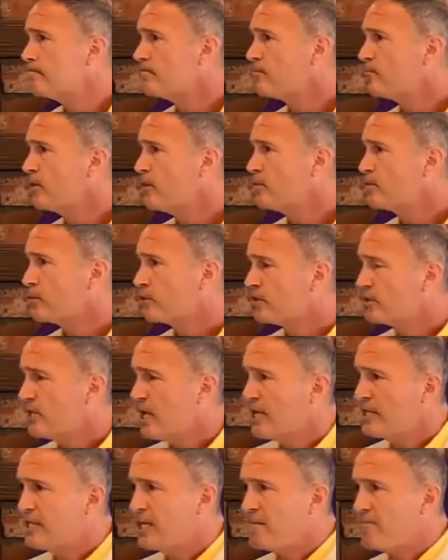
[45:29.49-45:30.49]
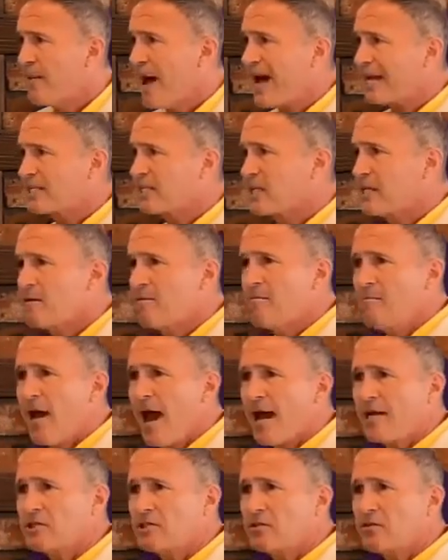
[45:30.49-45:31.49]
We present it back to the
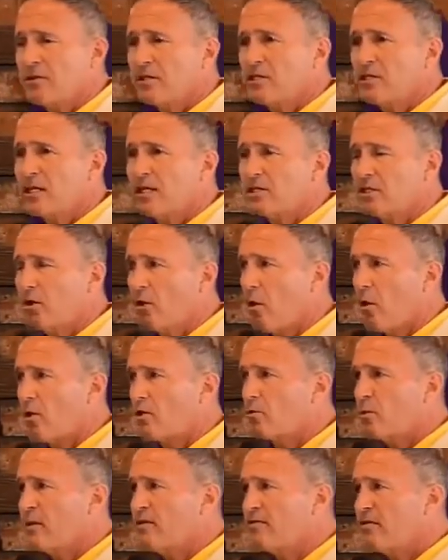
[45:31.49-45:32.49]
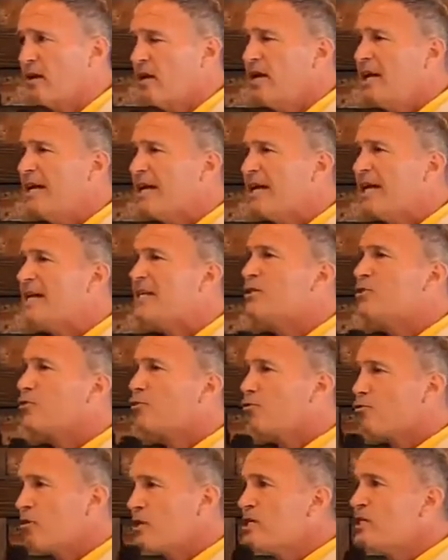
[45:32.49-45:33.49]
master and says, Lord, we've
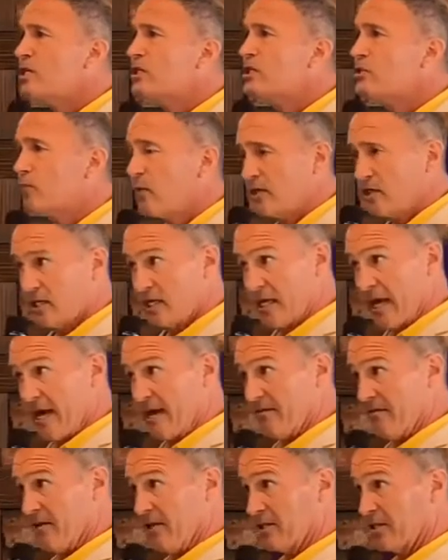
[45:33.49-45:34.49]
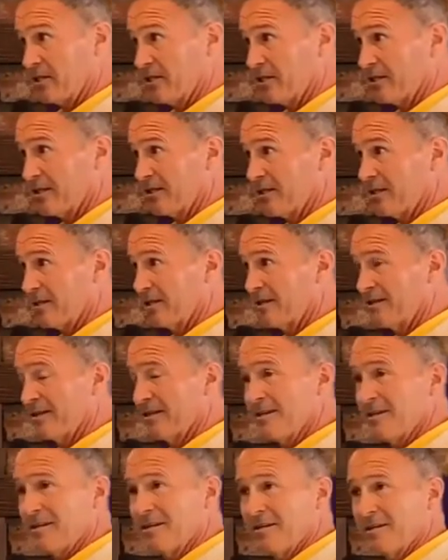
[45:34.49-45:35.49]
increased what you gave us.
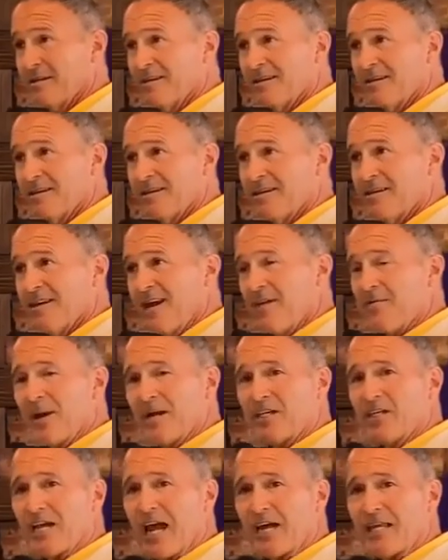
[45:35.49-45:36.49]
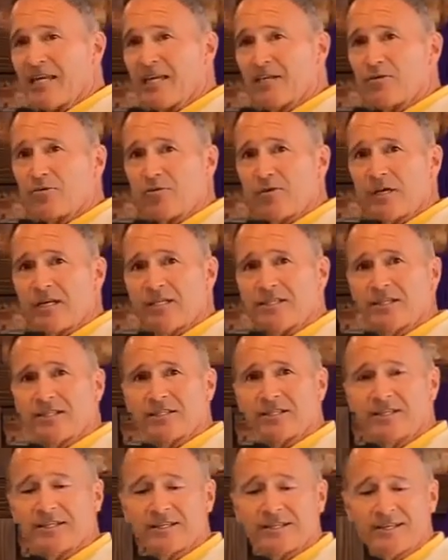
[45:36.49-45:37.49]
Everybody shout
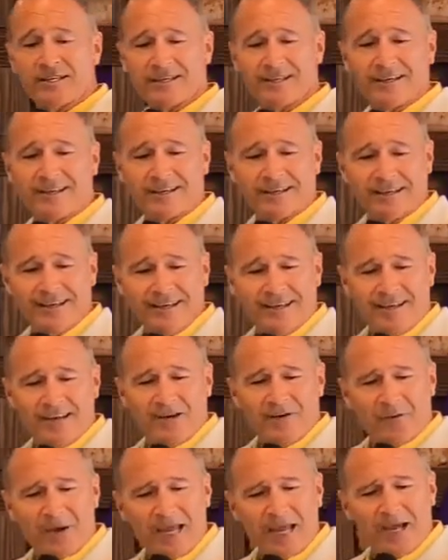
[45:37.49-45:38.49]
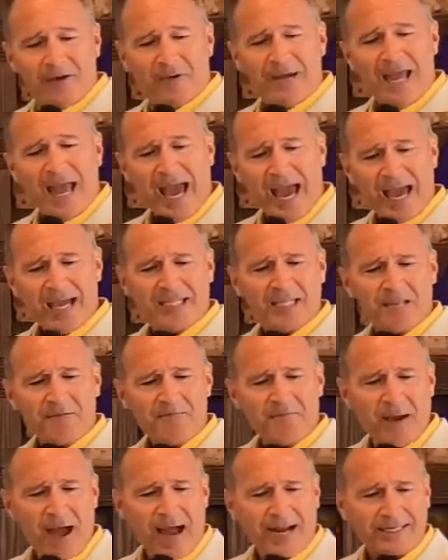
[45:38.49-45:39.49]
increase. We, we hand it
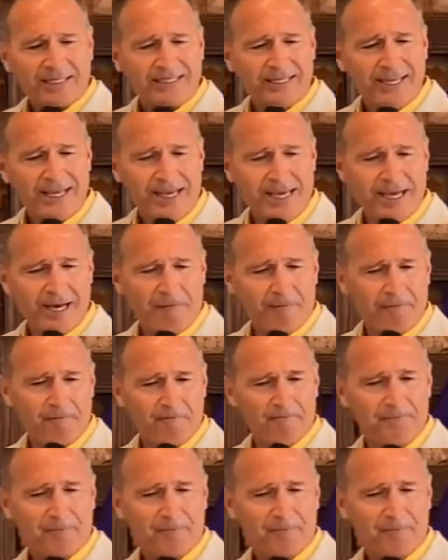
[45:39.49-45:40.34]
back to him.